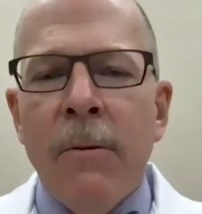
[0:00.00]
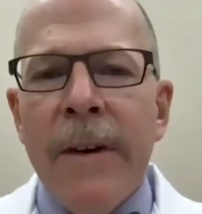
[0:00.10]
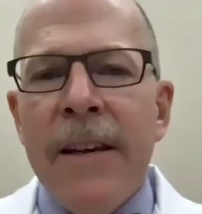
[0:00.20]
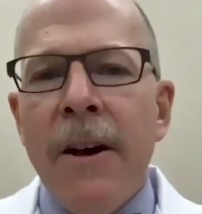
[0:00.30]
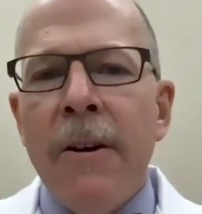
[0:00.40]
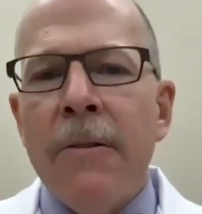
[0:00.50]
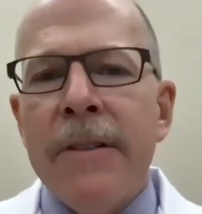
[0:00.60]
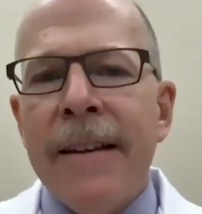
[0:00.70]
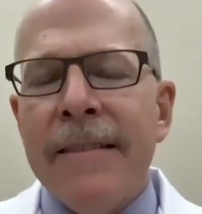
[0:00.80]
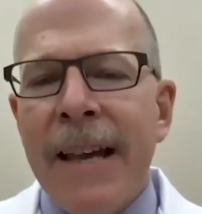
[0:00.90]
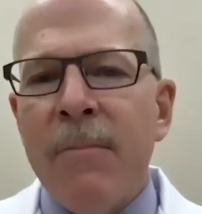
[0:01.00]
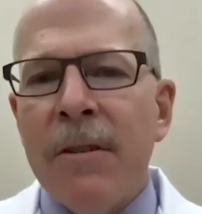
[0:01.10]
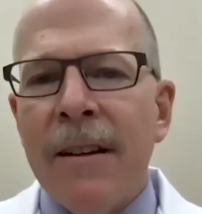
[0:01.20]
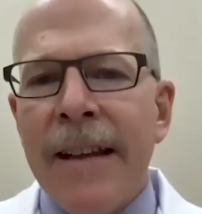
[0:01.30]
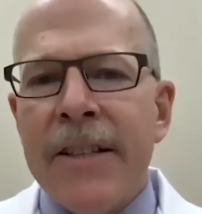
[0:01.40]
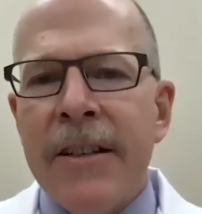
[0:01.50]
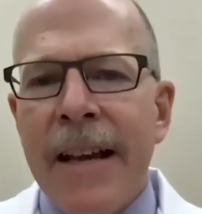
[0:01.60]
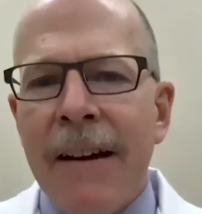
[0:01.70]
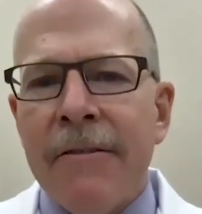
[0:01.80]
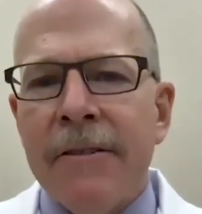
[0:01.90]
We know that sample collection
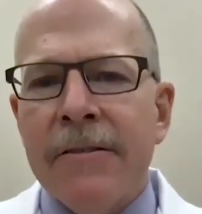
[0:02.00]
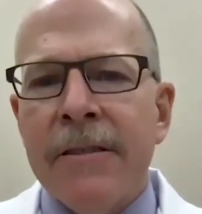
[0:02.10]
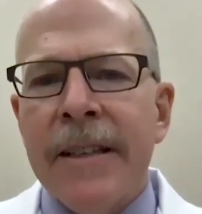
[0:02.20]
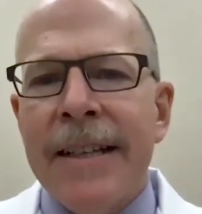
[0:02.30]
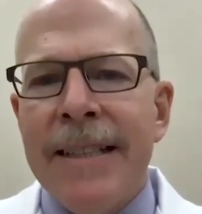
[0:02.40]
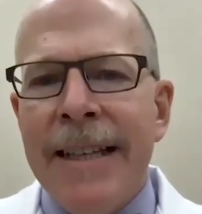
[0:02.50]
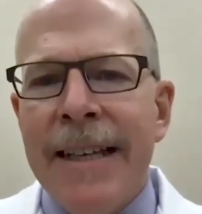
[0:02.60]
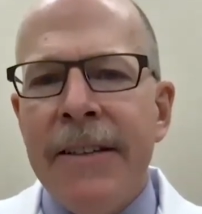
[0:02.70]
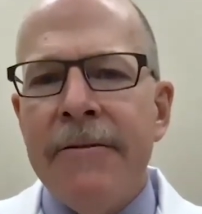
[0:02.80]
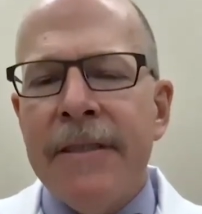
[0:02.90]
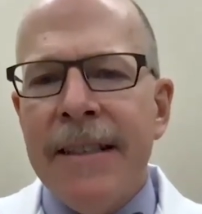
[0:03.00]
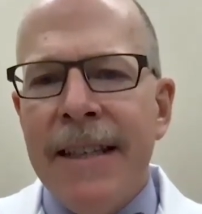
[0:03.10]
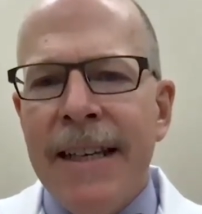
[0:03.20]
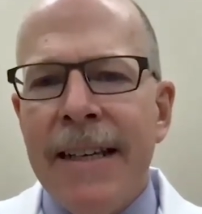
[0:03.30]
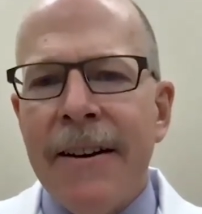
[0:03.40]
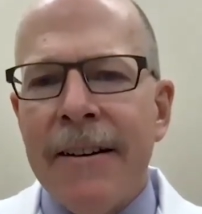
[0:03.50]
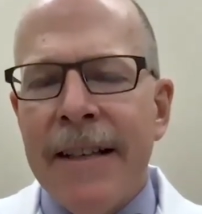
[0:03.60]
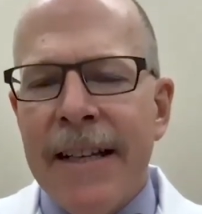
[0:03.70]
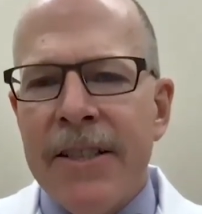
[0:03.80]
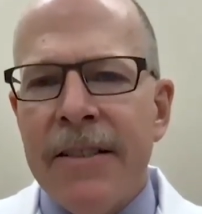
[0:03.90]
errors continue to need our
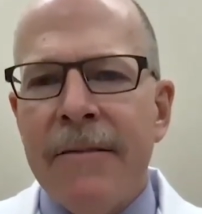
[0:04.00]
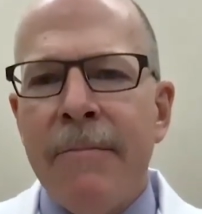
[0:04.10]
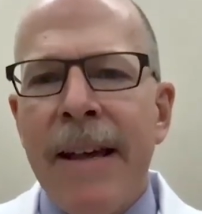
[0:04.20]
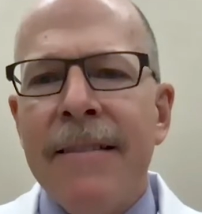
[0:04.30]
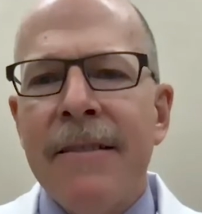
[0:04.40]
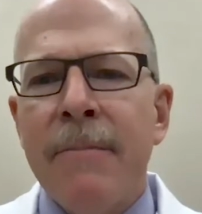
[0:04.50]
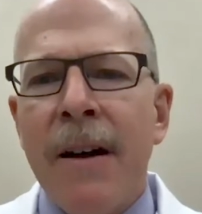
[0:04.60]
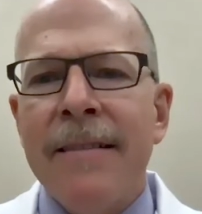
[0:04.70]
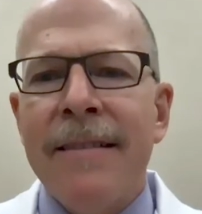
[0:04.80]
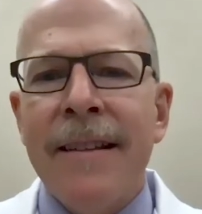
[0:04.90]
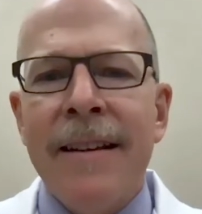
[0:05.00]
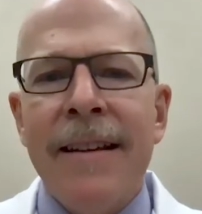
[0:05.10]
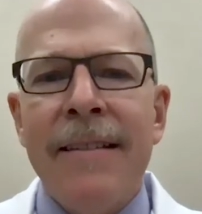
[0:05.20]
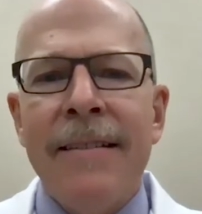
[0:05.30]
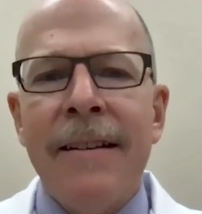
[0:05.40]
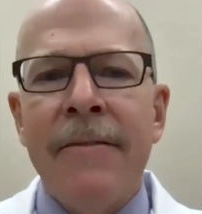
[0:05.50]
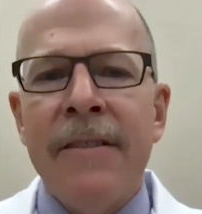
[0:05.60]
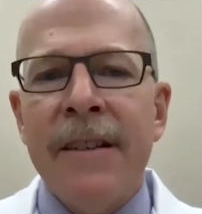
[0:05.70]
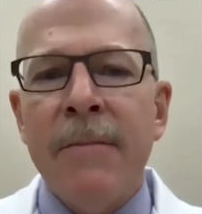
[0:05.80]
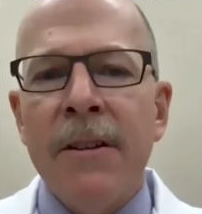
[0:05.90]
attention based upon studies of
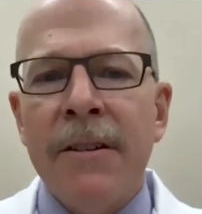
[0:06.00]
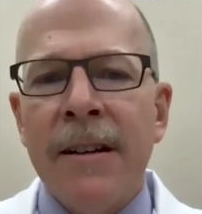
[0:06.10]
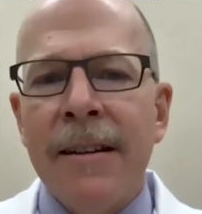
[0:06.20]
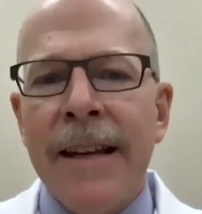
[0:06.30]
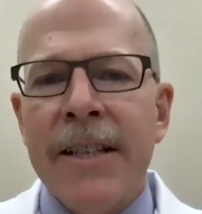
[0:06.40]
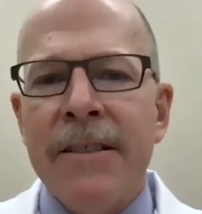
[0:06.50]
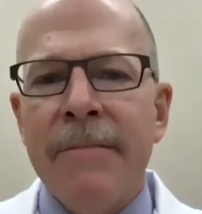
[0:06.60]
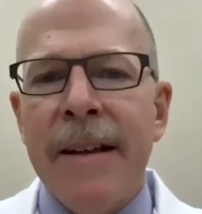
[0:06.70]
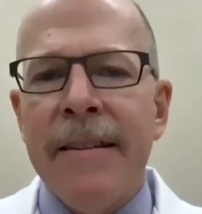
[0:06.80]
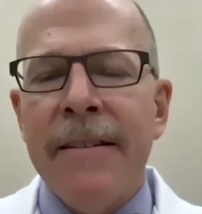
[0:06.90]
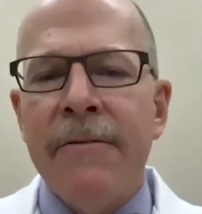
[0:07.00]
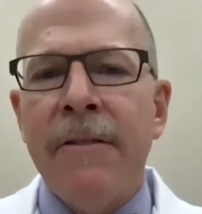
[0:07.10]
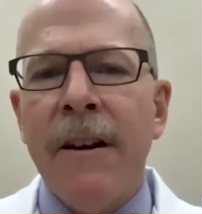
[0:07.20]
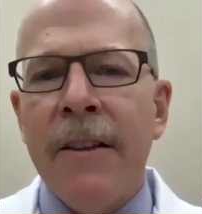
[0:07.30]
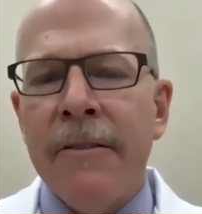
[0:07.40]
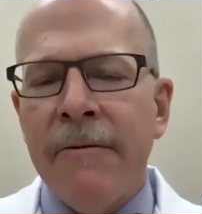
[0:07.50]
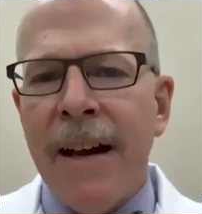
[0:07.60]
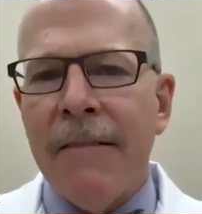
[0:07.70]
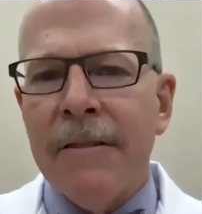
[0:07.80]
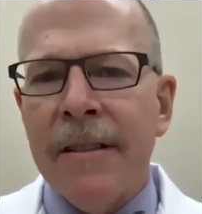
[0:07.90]
similar collection methods for other
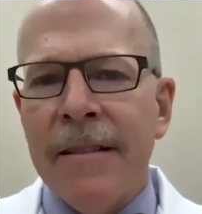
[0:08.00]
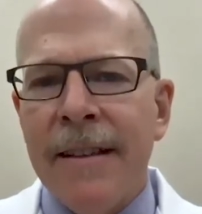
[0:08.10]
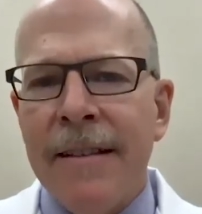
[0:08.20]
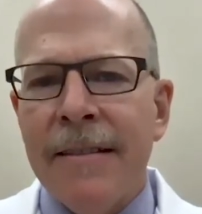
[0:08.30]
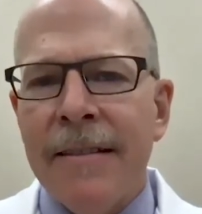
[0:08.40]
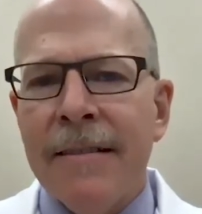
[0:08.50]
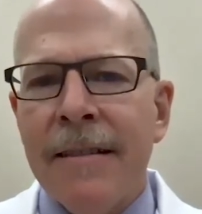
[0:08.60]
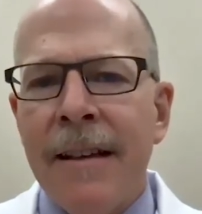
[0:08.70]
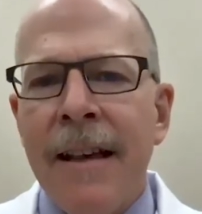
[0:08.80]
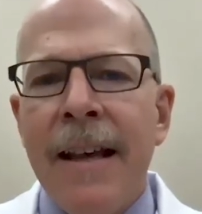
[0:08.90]
viral diseases.